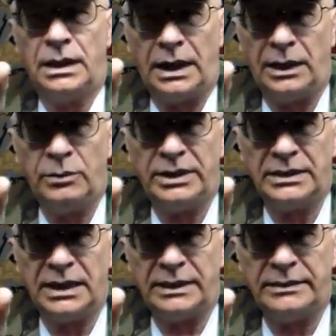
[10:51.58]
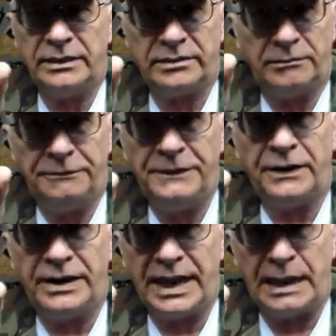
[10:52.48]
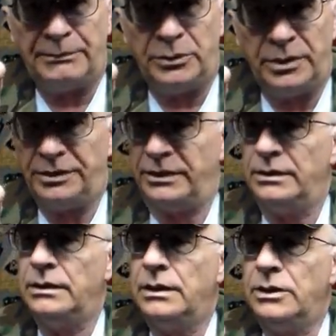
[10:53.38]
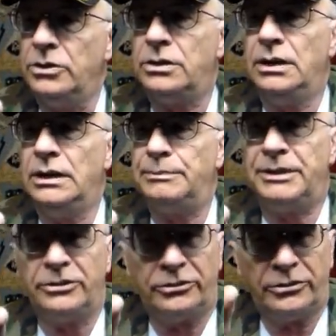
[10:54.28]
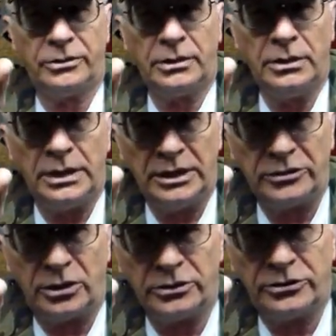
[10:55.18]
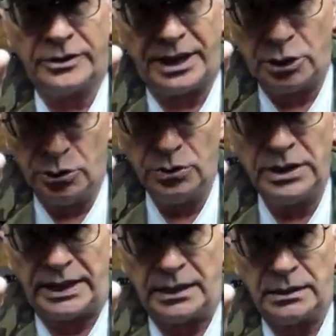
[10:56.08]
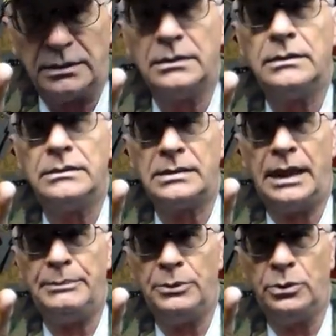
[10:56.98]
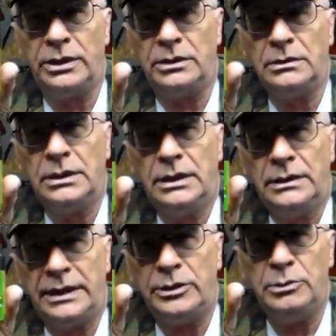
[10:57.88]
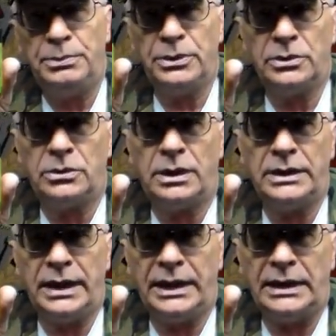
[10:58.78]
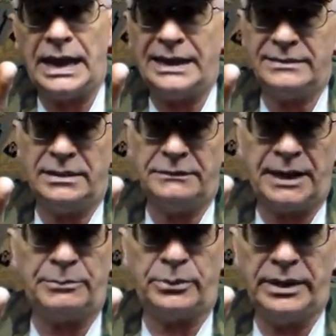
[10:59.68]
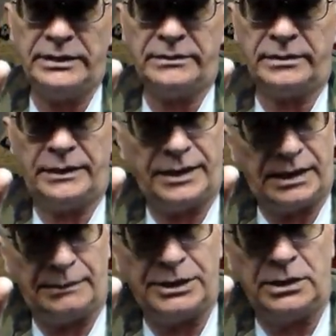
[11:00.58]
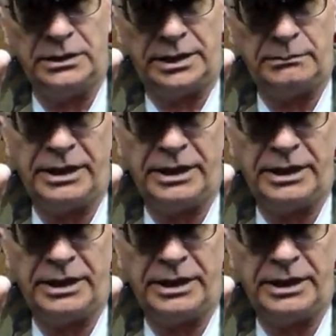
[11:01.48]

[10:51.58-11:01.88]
I went and got this. I'm very happy with it. Eucalyptus is also a cooling type oil that you put on, and as it evaporates and the chemical in it